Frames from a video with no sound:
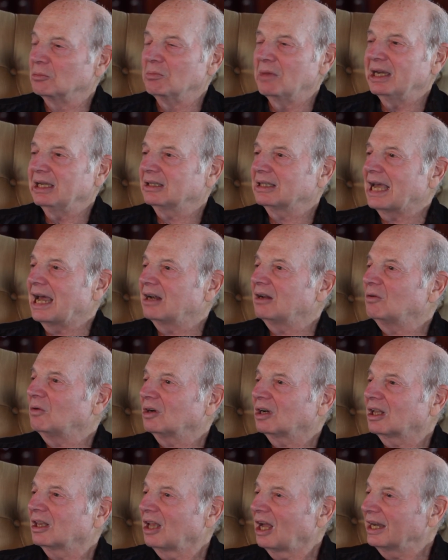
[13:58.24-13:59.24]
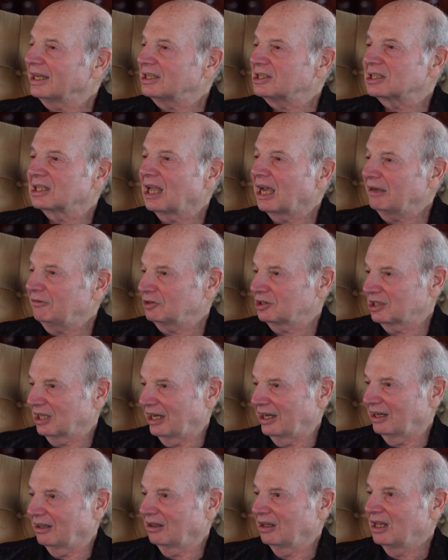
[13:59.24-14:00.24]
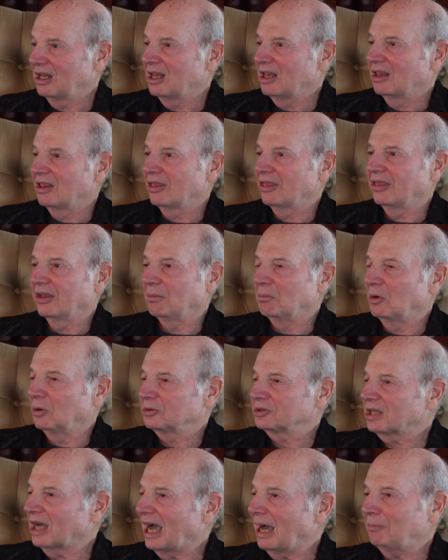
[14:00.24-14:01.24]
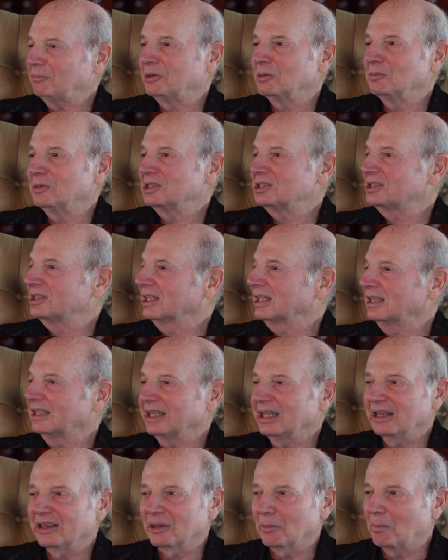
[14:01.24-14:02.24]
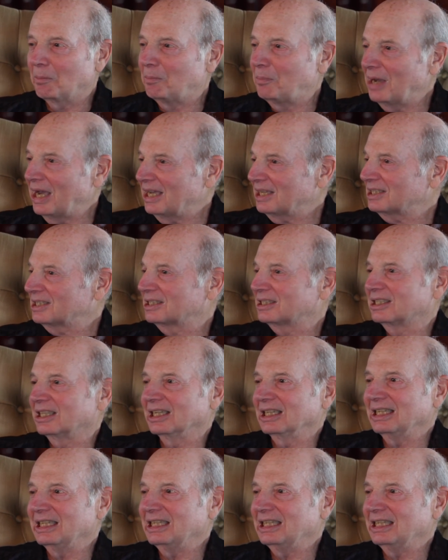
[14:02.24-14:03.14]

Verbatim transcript: to make that client's lifestyle the most optimistically, the best, the